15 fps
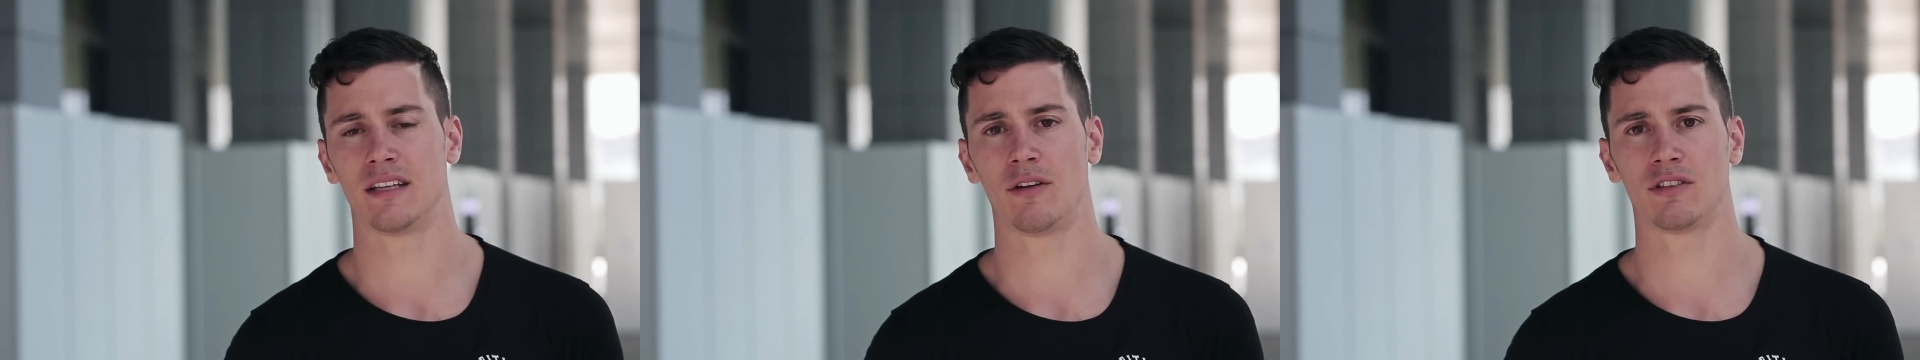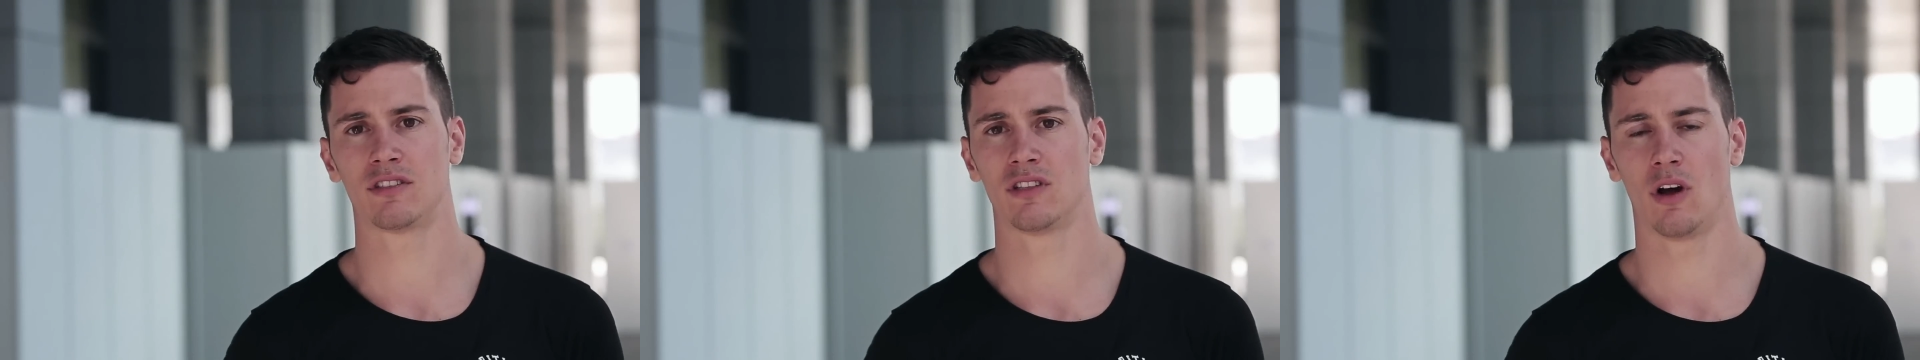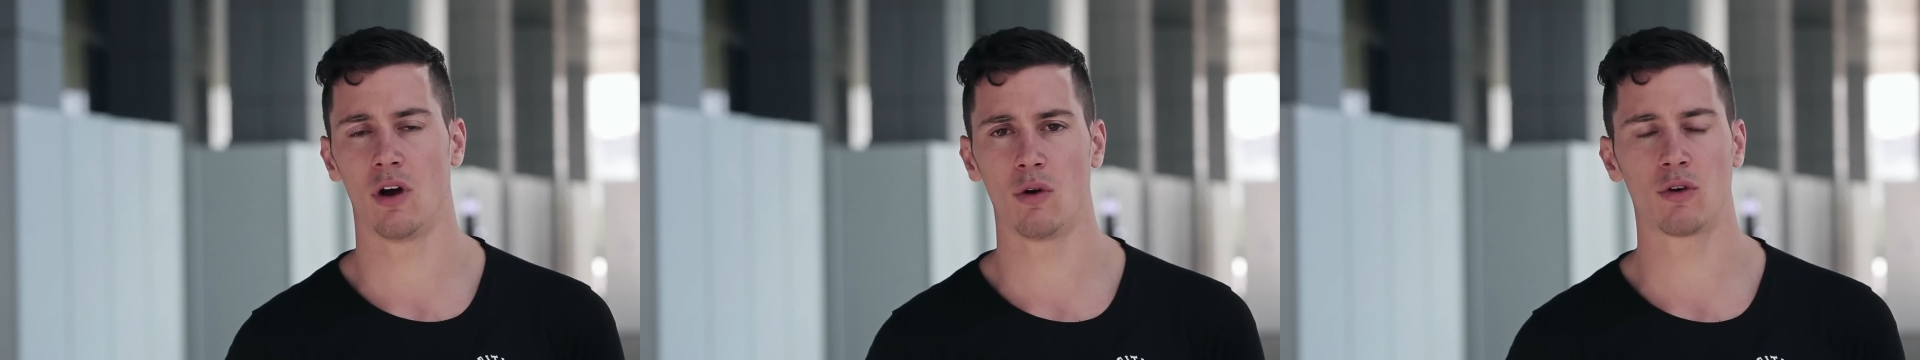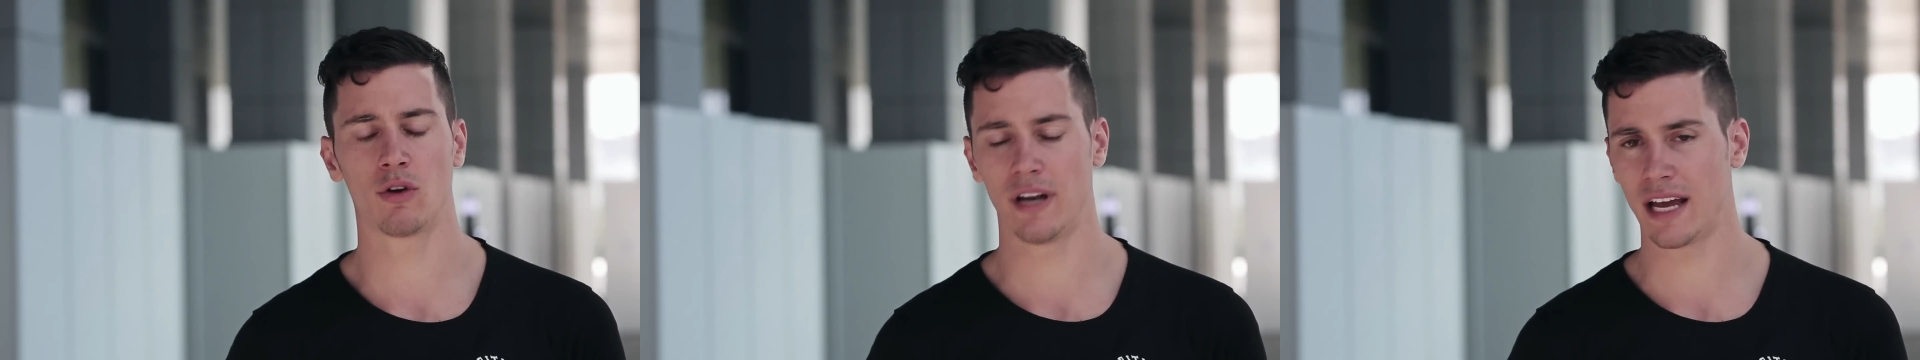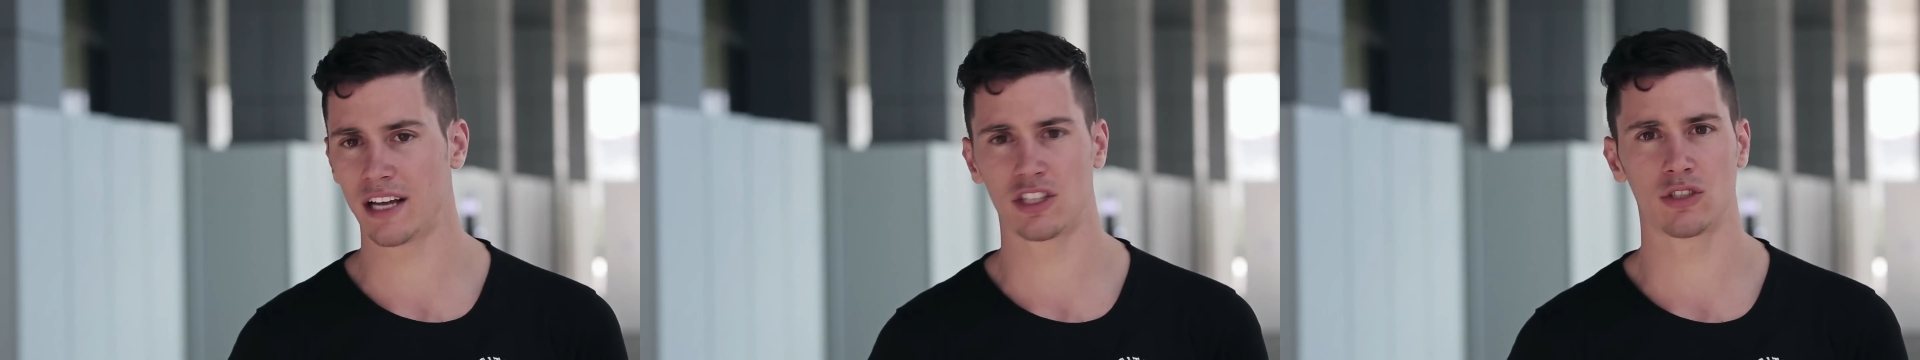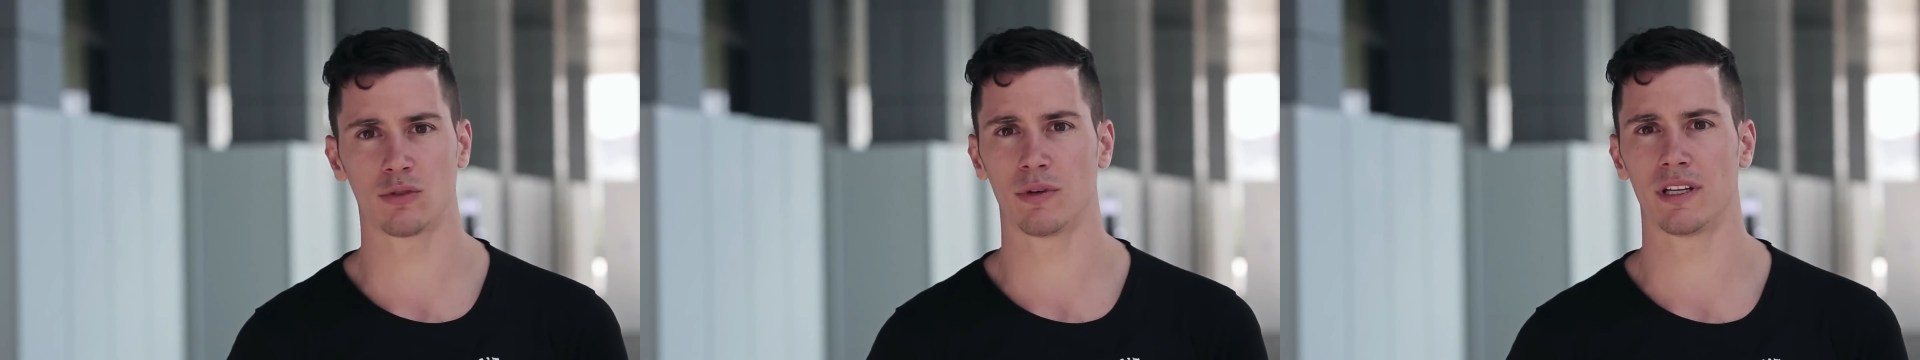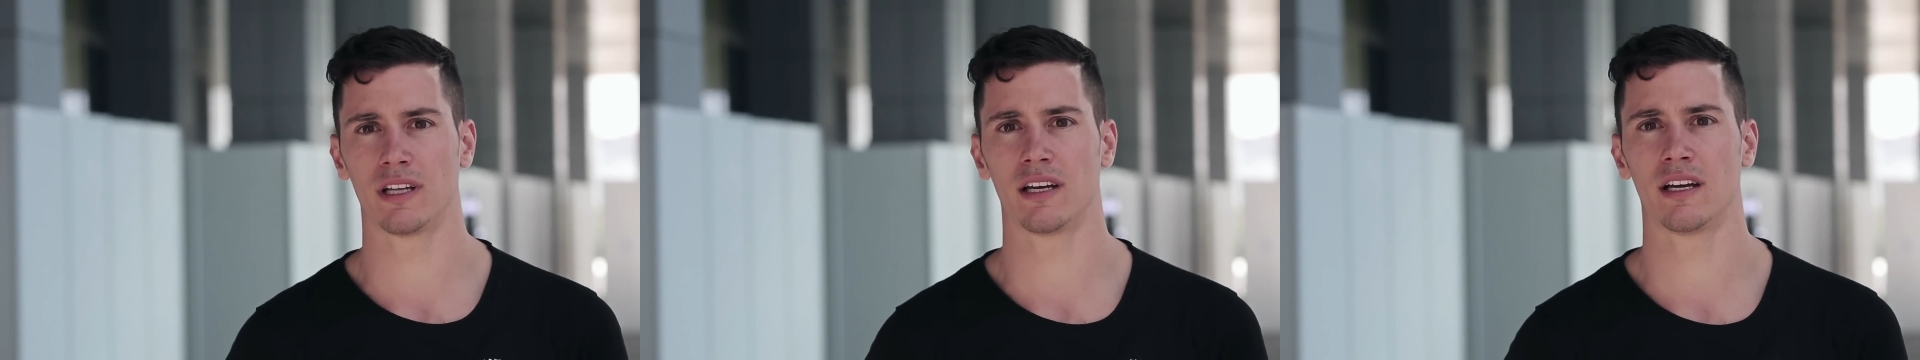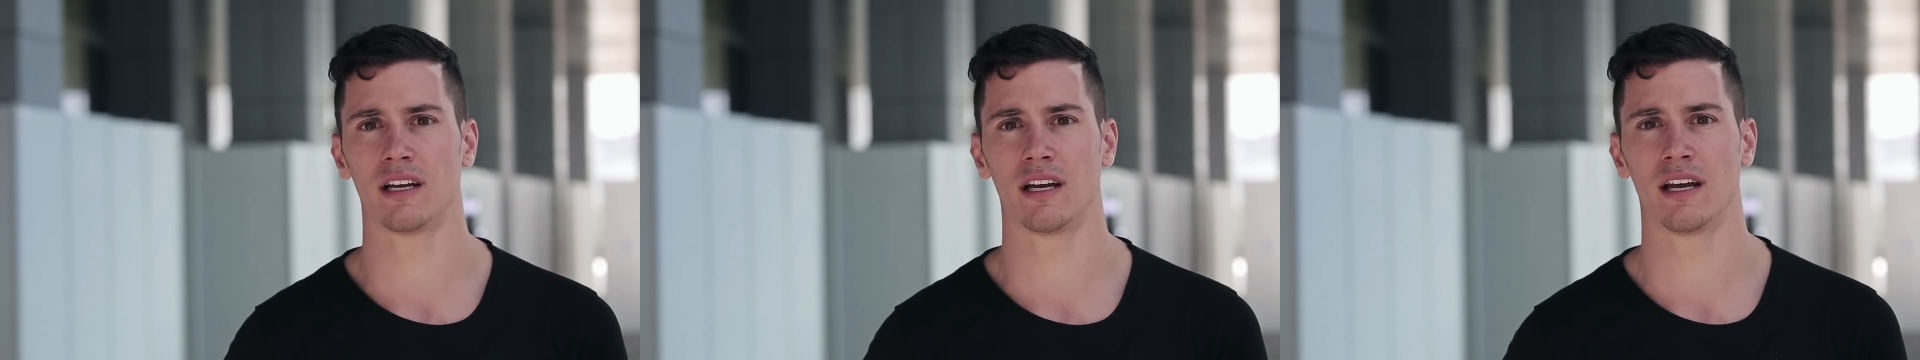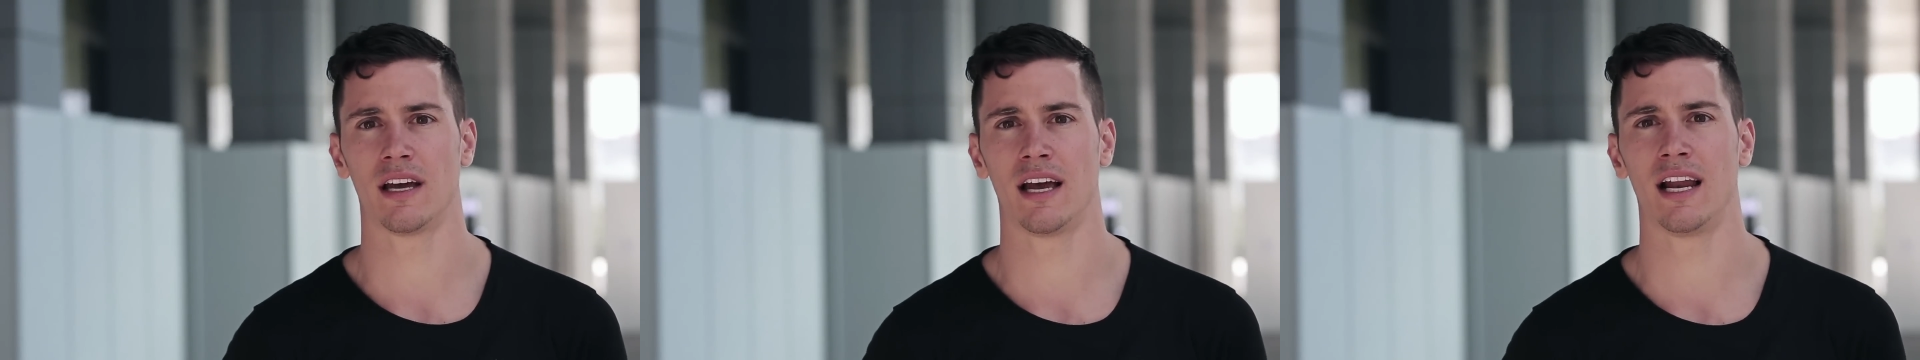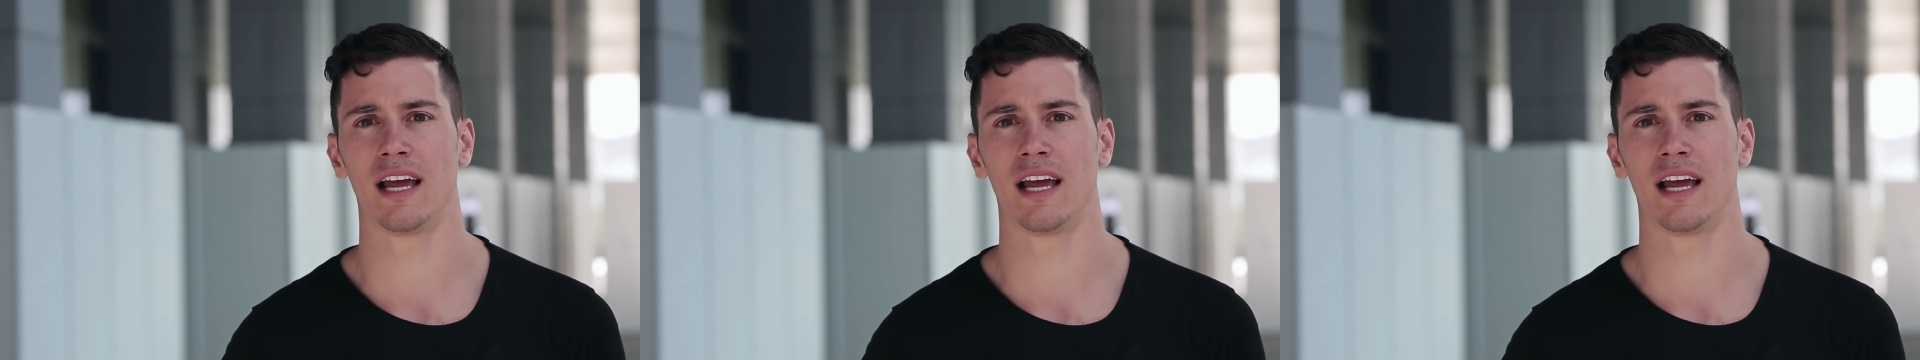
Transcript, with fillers: there is no connection with an